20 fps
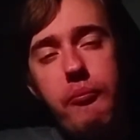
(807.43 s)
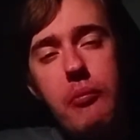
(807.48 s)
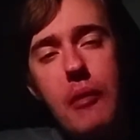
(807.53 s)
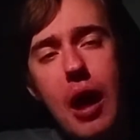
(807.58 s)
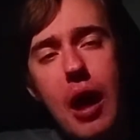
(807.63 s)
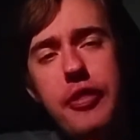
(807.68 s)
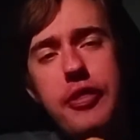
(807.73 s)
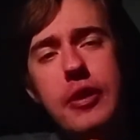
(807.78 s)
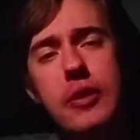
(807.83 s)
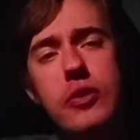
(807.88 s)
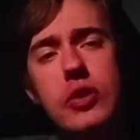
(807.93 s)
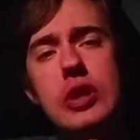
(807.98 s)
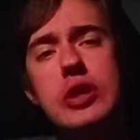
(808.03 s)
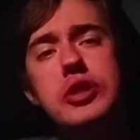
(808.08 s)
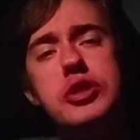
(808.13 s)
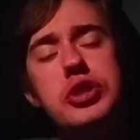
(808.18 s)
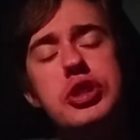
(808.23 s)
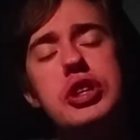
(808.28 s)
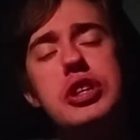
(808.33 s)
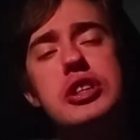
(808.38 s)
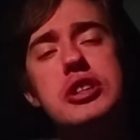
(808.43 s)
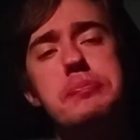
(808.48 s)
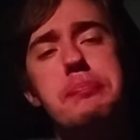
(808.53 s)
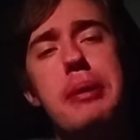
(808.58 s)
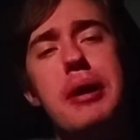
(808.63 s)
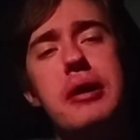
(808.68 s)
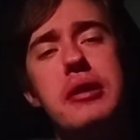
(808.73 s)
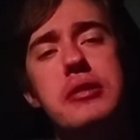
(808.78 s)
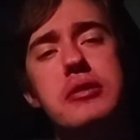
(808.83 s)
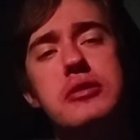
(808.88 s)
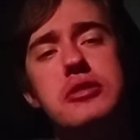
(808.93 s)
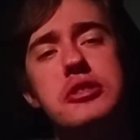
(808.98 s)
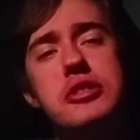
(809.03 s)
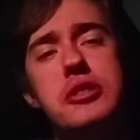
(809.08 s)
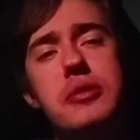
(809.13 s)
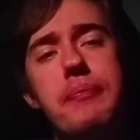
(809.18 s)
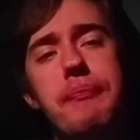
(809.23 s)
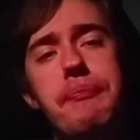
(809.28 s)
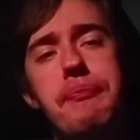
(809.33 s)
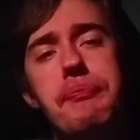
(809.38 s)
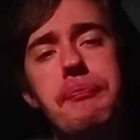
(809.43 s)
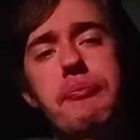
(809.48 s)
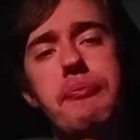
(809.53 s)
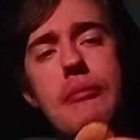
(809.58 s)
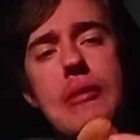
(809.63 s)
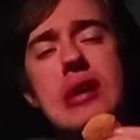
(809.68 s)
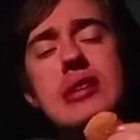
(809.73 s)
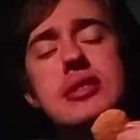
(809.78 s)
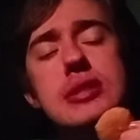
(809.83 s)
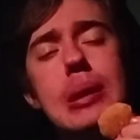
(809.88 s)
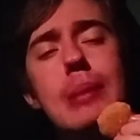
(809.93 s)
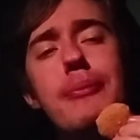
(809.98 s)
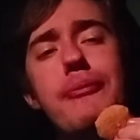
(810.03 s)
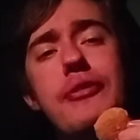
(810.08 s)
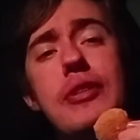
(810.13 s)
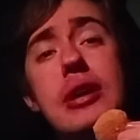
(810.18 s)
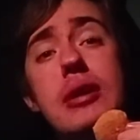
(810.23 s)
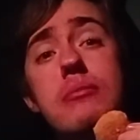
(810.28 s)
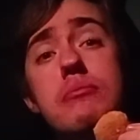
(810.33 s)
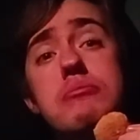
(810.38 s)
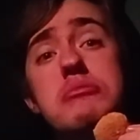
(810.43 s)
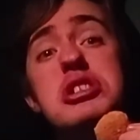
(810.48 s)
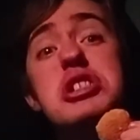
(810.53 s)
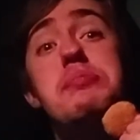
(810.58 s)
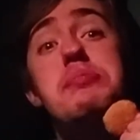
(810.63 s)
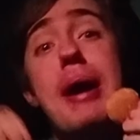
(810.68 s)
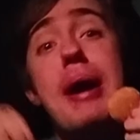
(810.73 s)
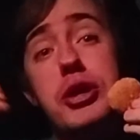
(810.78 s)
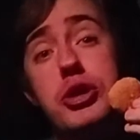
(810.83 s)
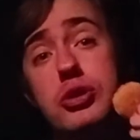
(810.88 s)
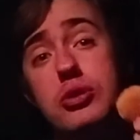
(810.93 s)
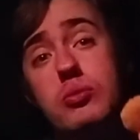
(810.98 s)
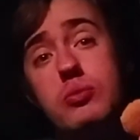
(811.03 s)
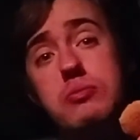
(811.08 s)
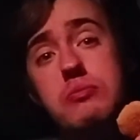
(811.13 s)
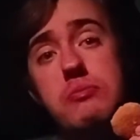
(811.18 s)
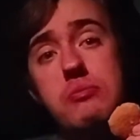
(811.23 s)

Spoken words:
I think these cheese bites are something special.